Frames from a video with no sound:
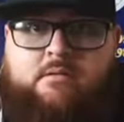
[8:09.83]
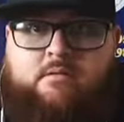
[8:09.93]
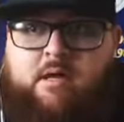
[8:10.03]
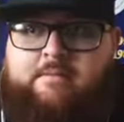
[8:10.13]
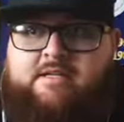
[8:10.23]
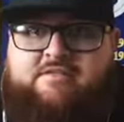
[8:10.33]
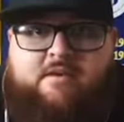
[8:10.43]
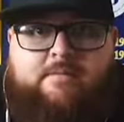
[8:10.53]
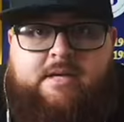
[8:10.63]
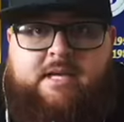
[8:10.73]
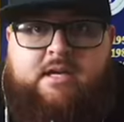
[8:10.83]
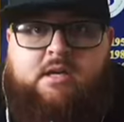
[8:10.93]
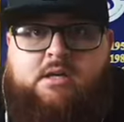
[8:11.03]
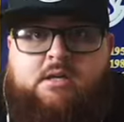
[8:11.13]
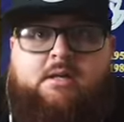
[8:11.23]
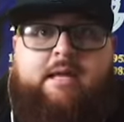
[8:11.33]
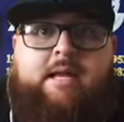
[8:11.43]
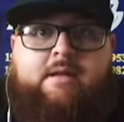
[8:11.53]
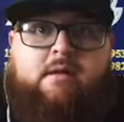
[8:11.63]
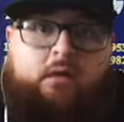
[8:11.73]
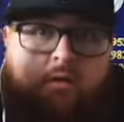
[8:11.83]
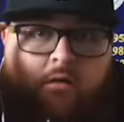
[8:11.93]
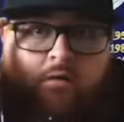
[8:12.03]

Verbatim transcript: You know what I mean? JaVale McGee and uh,